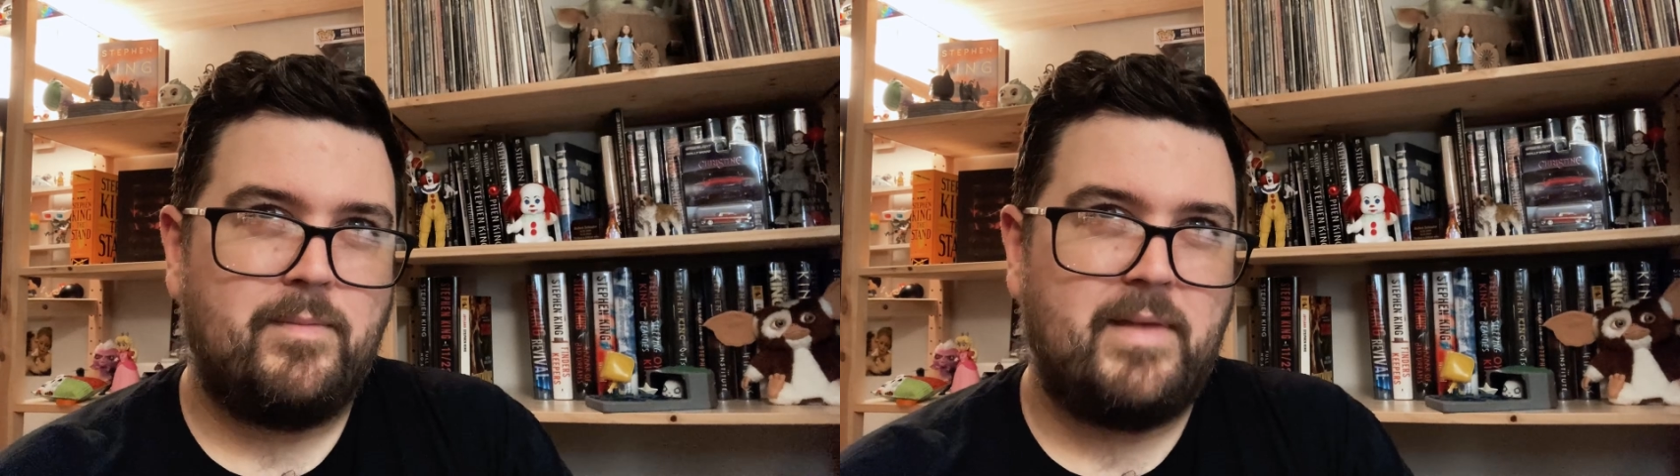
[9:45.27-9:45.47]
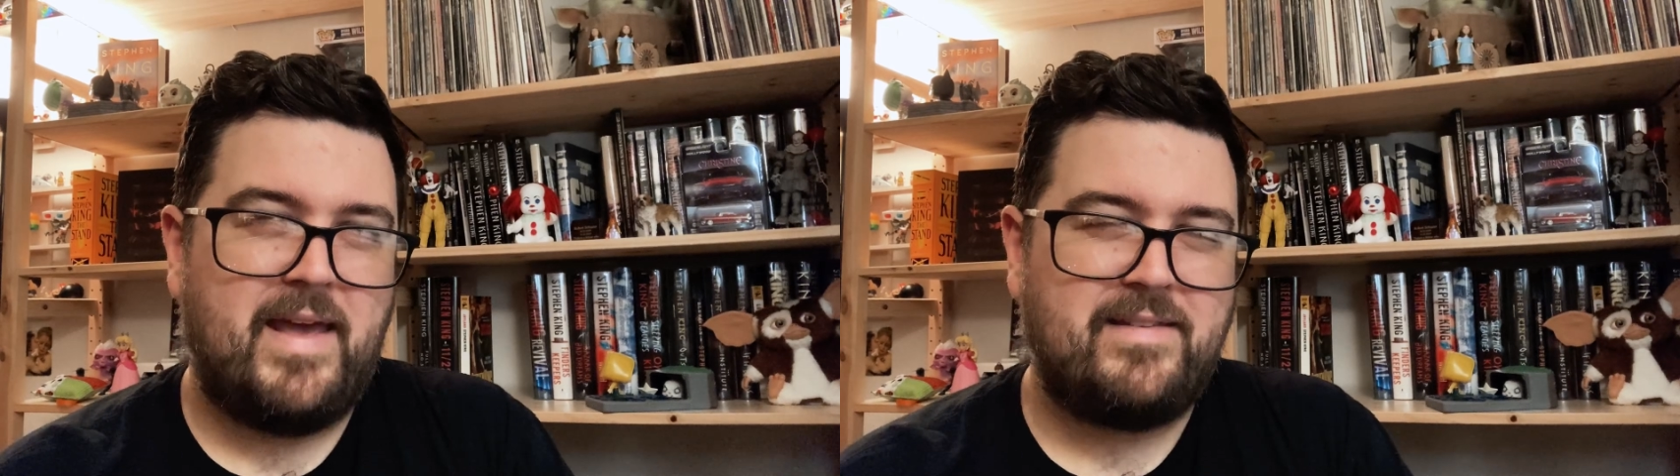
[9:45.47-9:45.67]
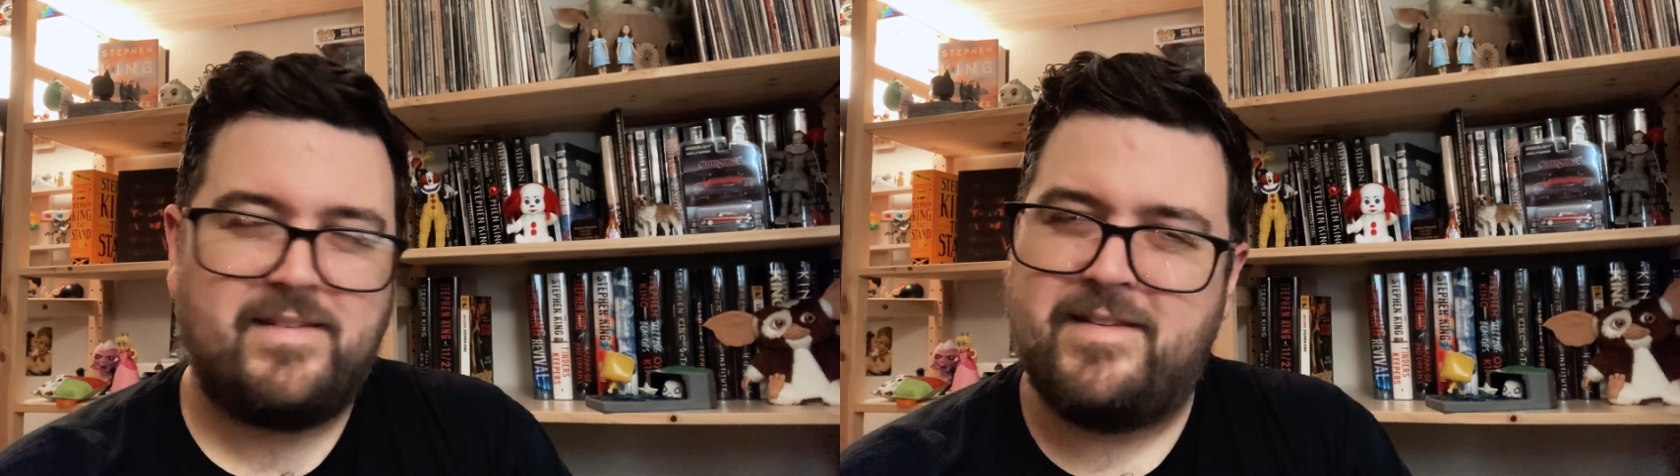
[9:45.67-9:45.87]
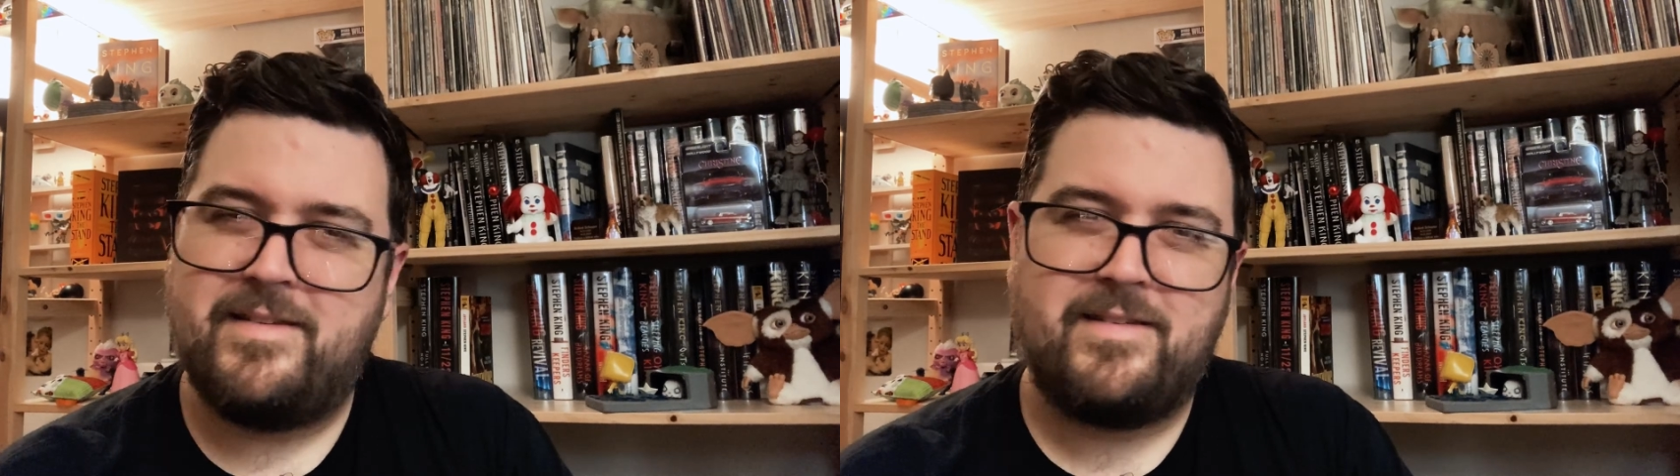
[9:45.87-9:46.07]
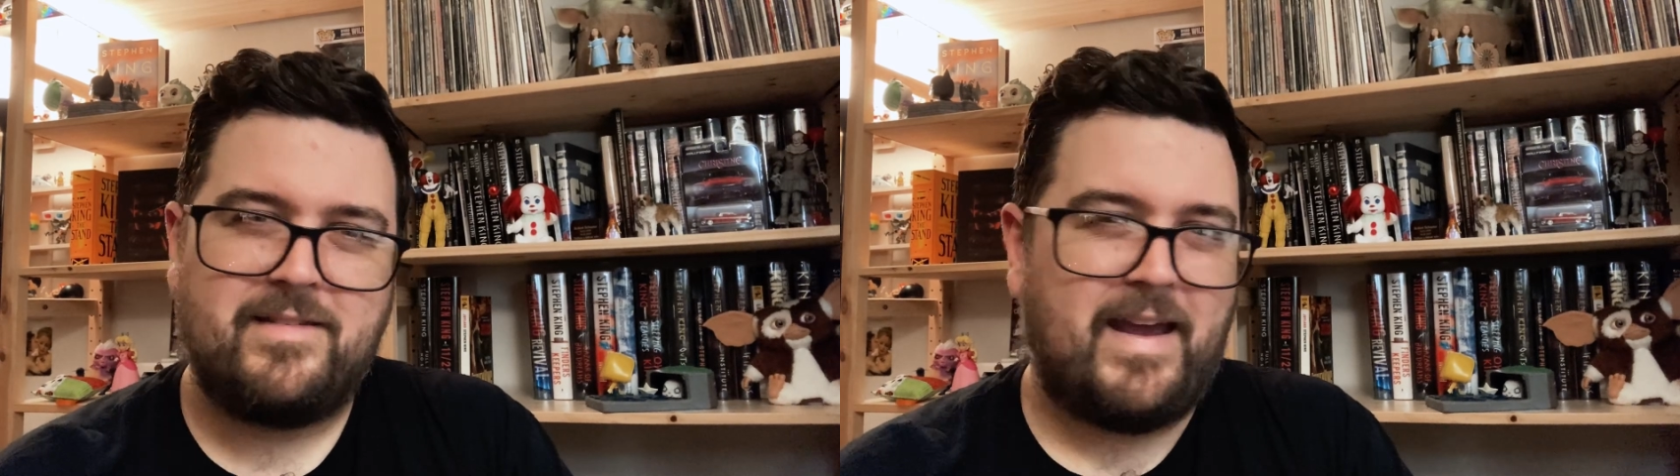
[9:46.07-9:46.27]

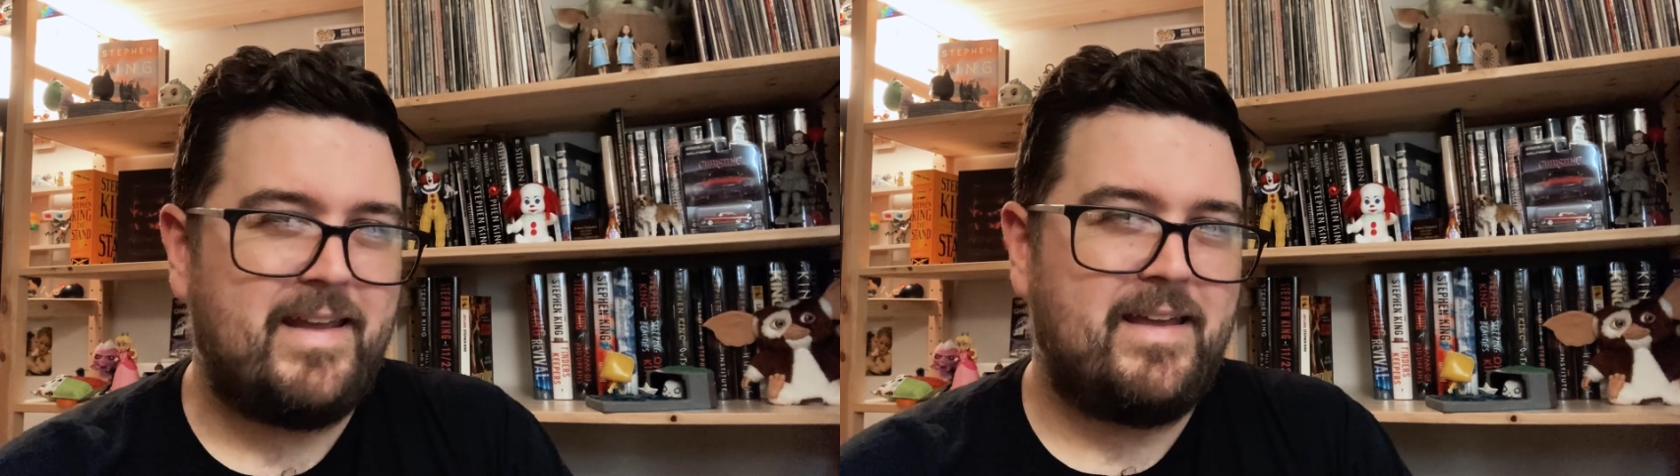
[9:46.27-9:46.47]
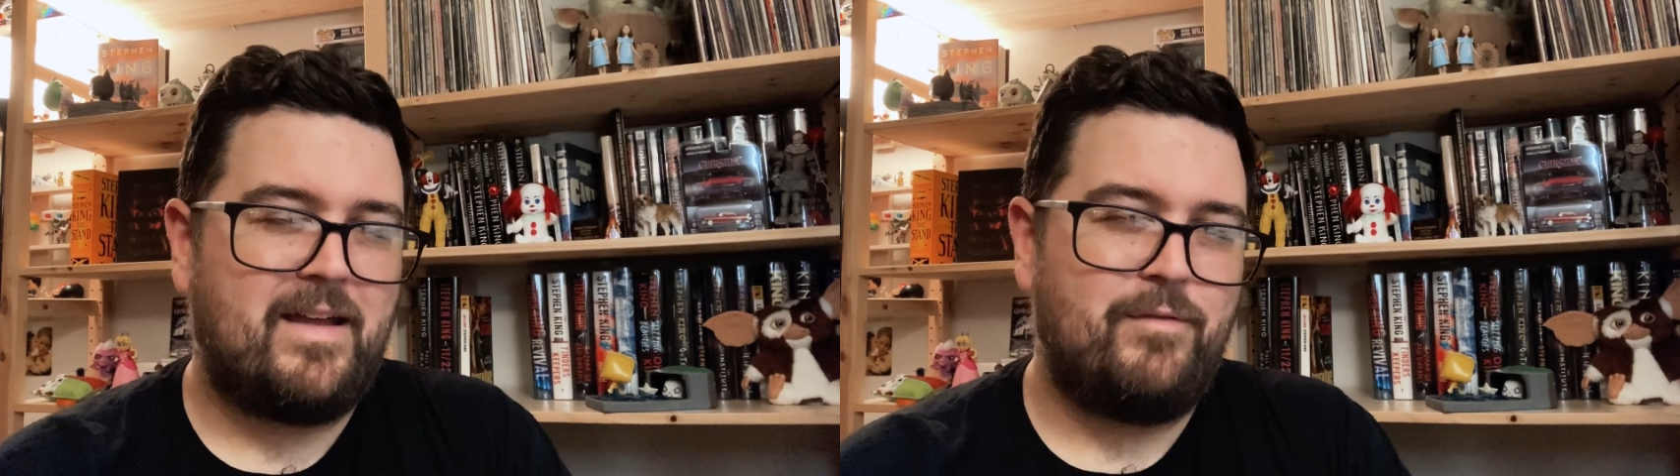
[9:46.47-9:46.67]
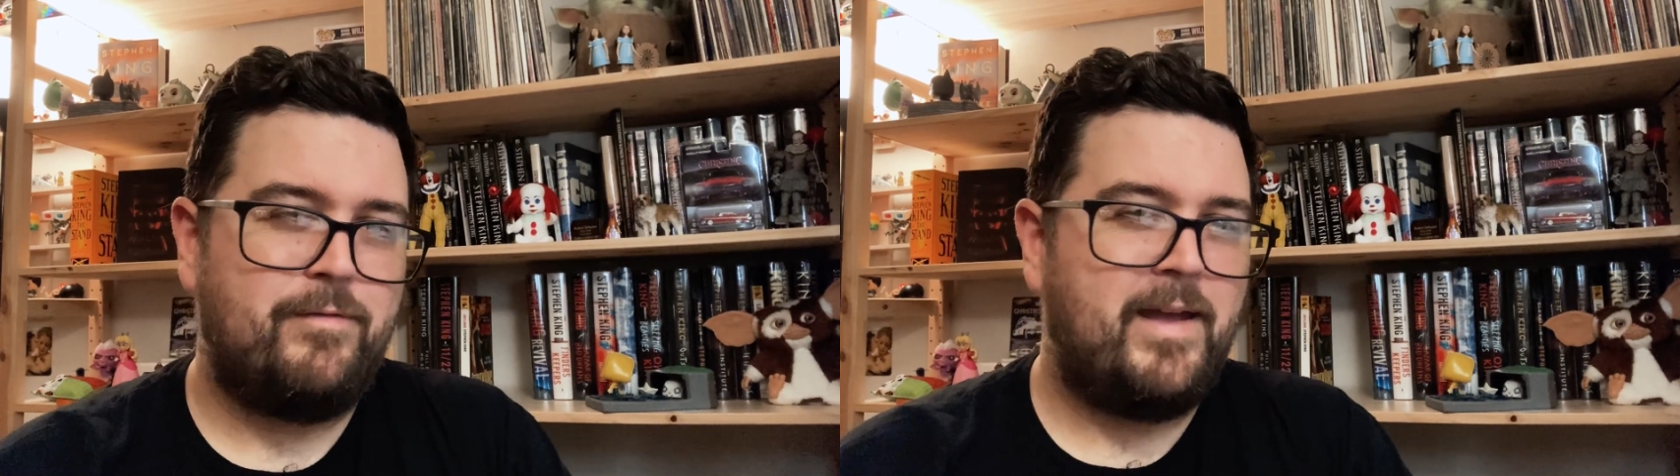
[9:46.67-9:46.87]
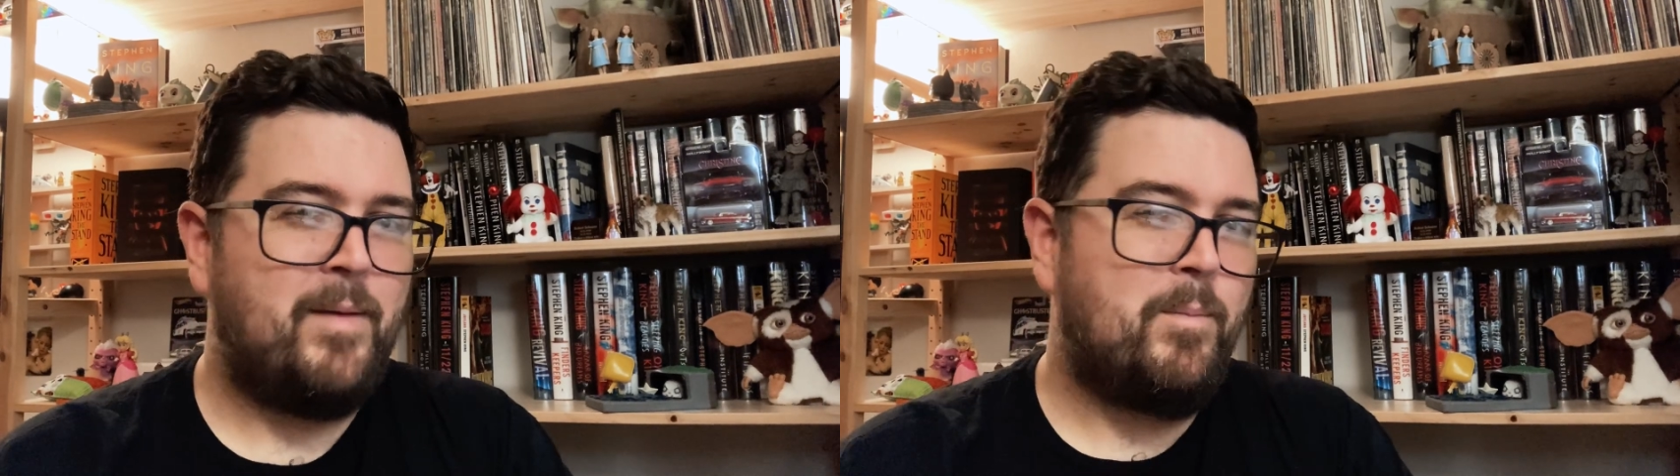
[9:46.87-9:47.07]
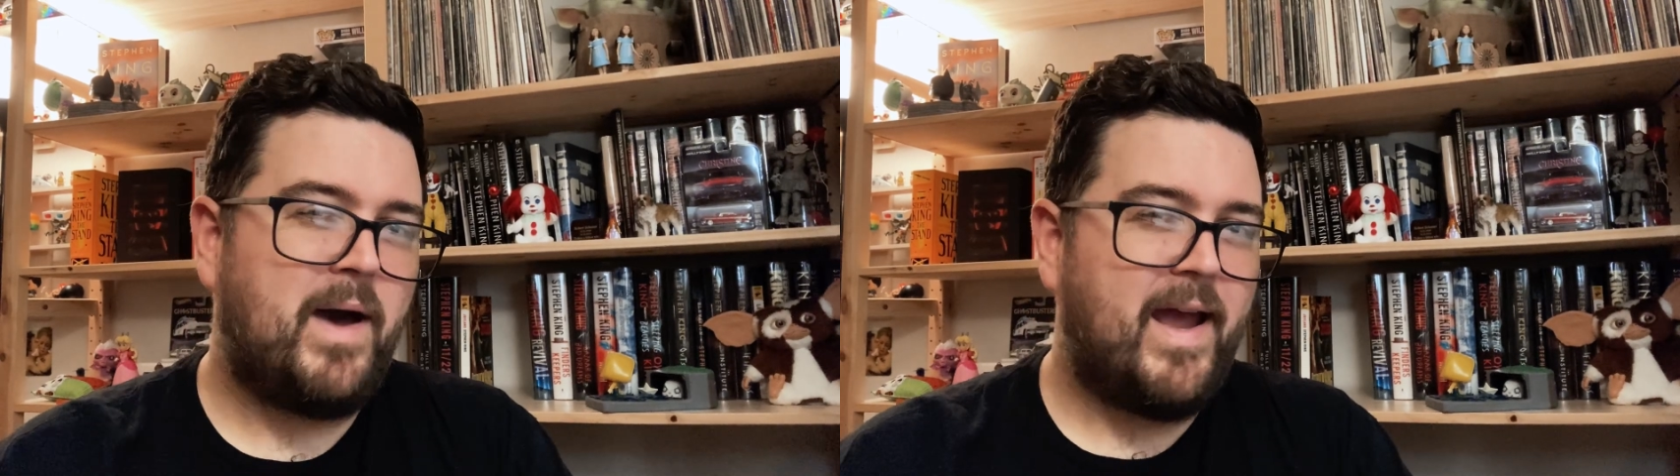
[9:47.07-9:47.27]
essence, psychic
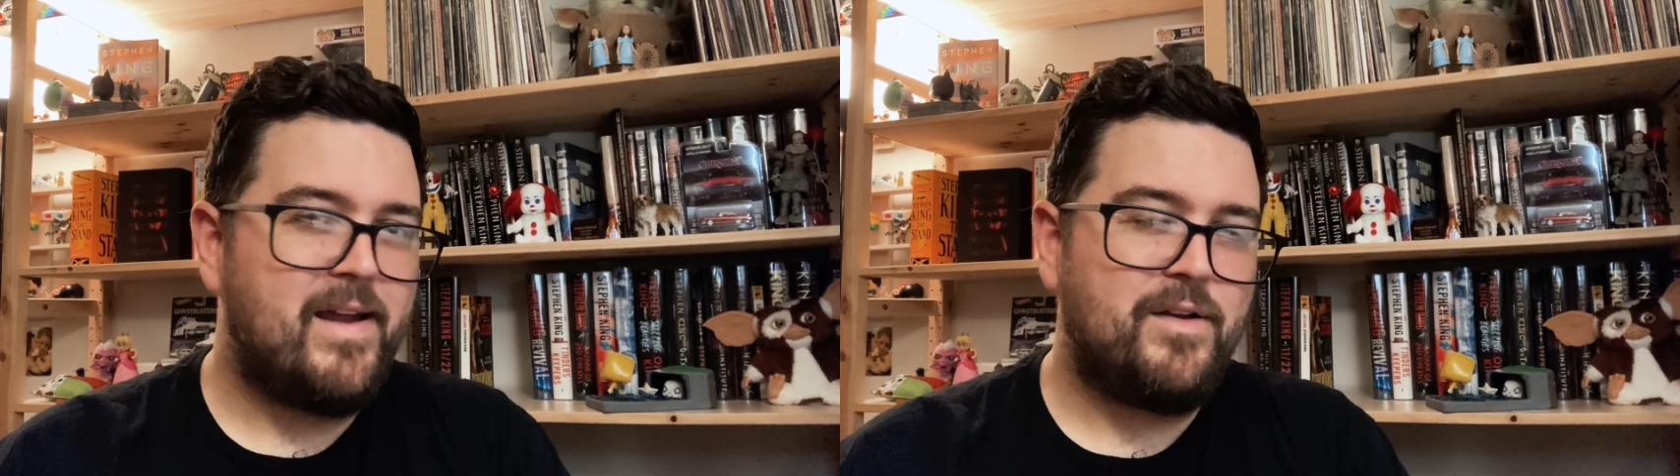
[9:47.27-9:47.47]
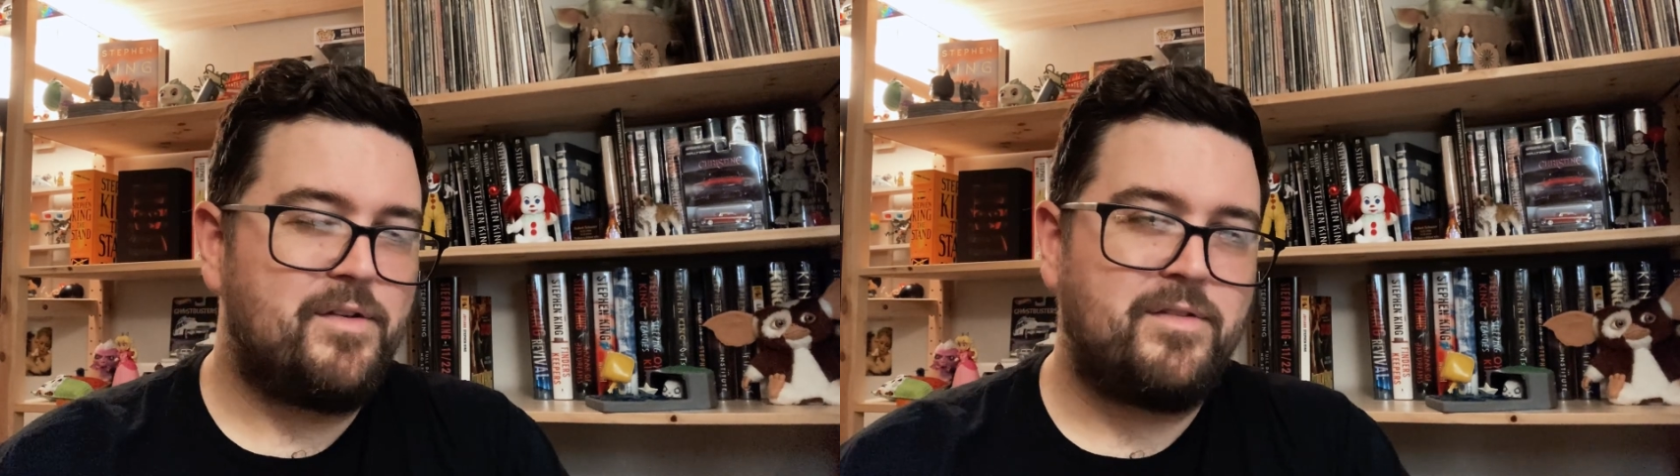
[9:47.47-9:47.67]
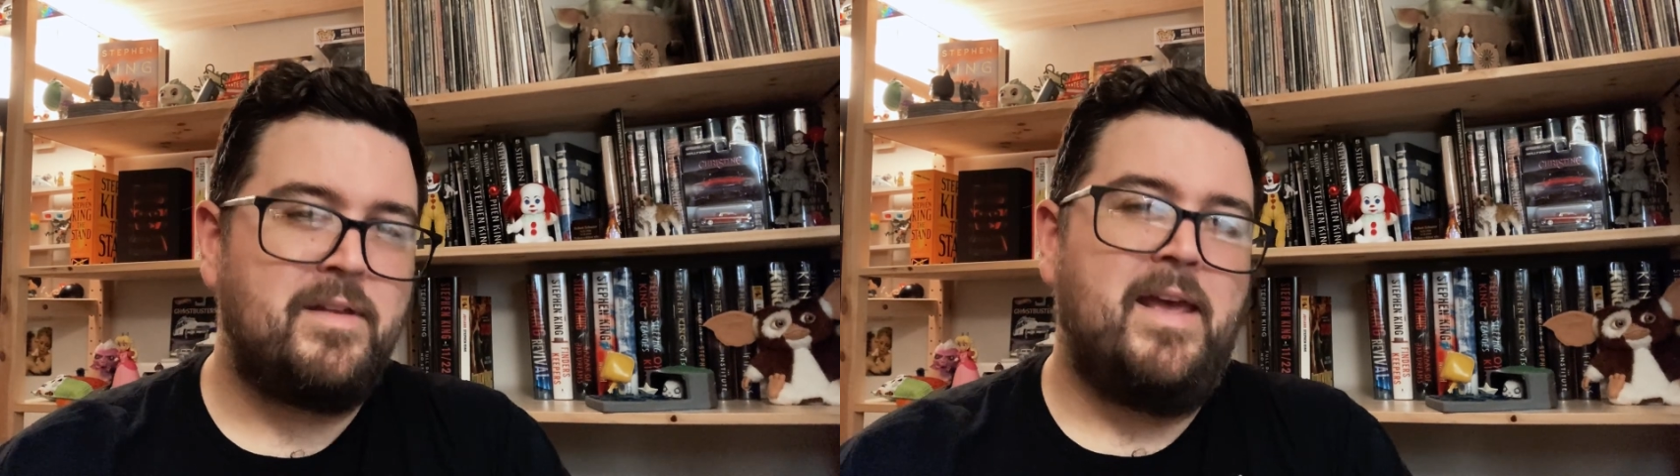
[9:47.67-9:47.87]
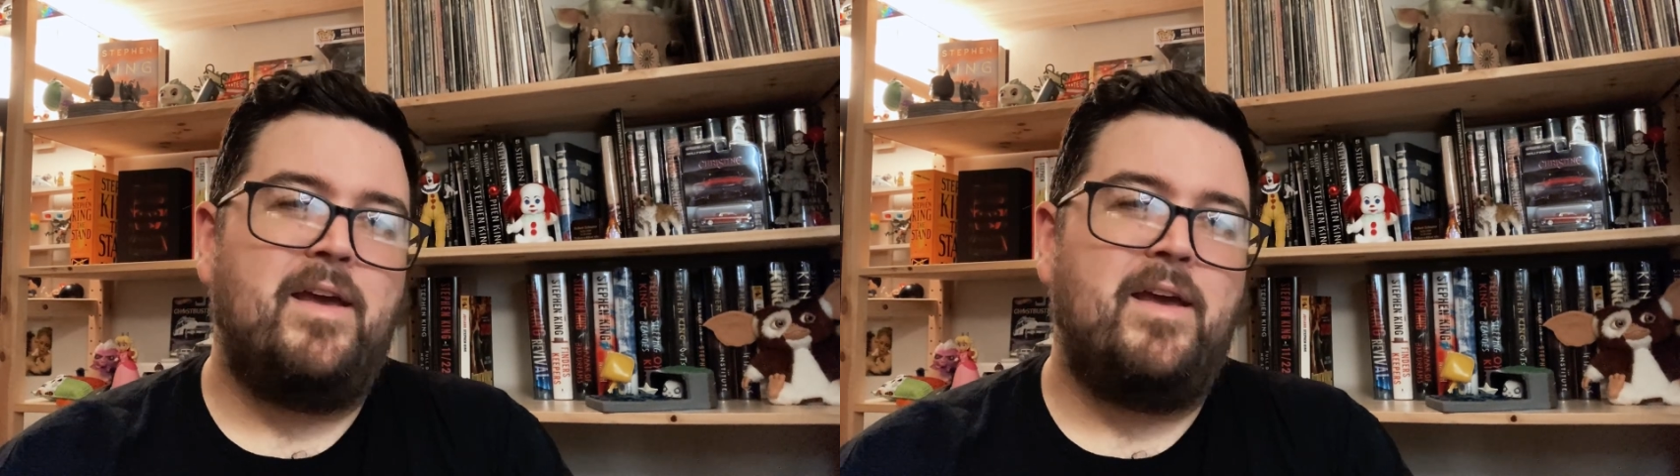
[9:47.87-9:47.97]
vampires